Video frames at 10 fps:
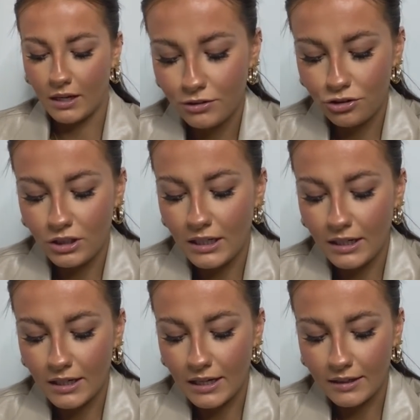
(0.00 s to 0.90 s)
She
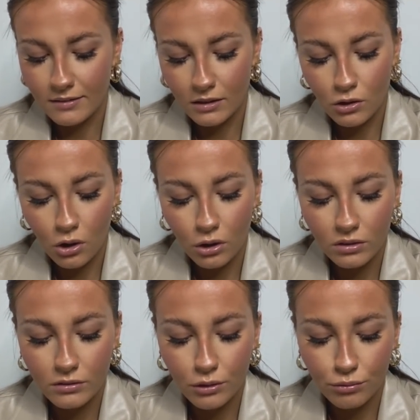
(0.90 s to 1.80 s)
is
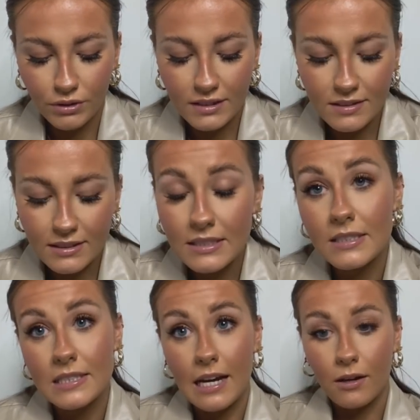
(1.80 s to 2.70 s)
called Radiant
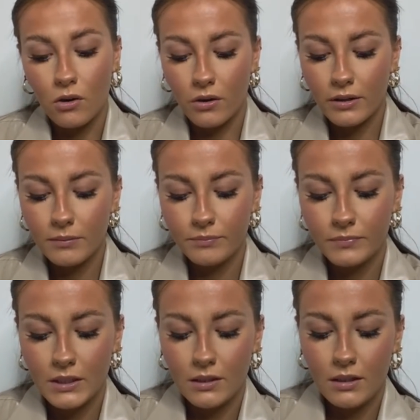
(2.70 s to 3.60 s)
Decor,
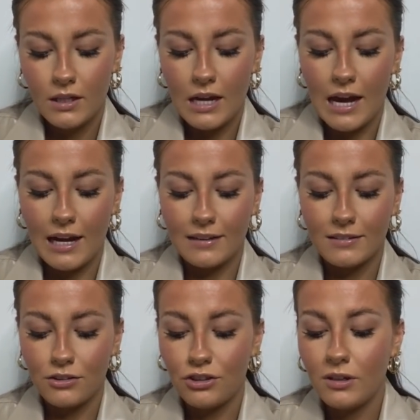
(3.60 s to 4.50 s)
and
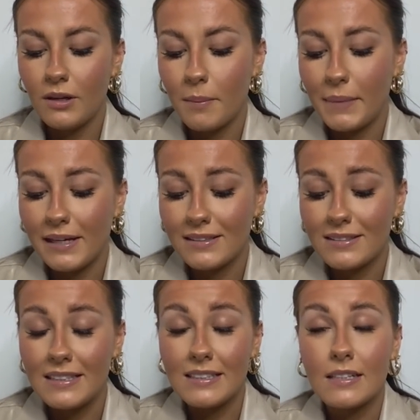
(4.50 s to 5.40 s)
she makes
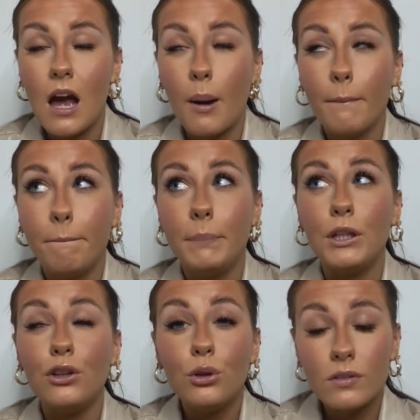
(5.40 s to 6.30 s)
these
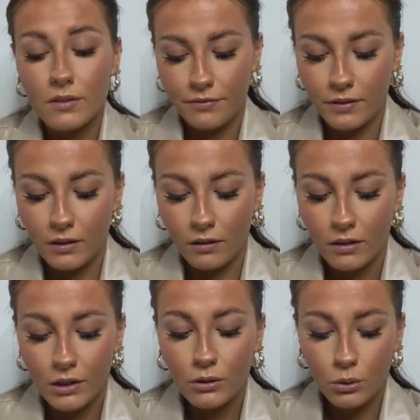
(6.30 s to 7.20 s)
beautiful
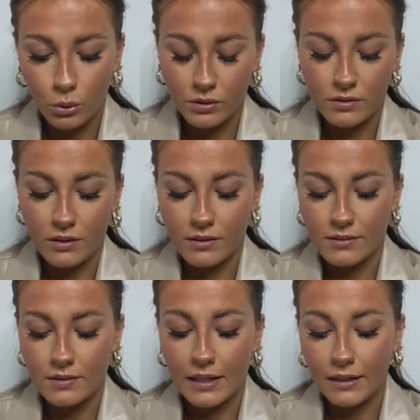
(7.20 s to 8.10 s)
coasters.
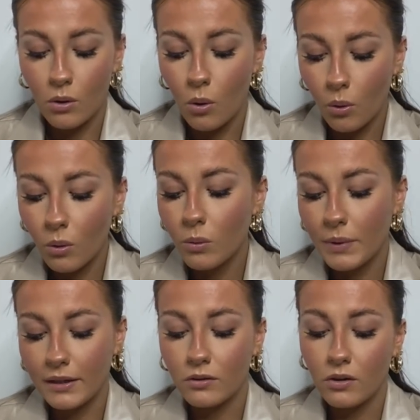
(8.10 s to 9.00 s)
Like, oh
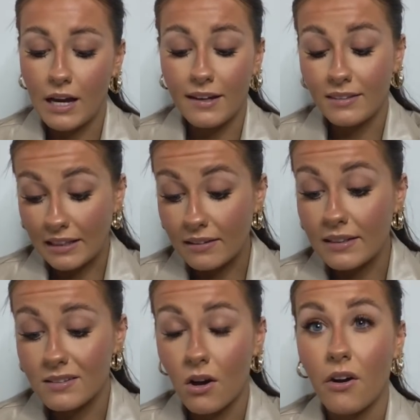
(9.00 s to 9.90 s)
my god, I think
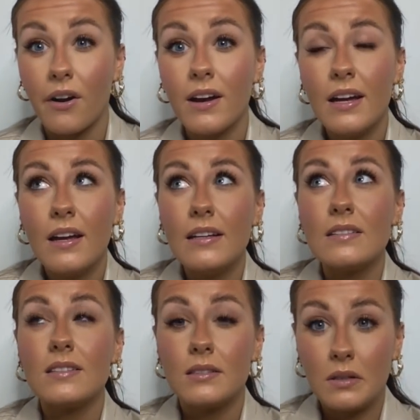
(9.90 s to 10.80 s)
these are
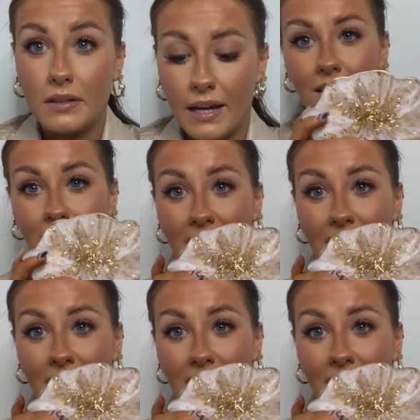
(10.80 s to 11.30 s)
stunning.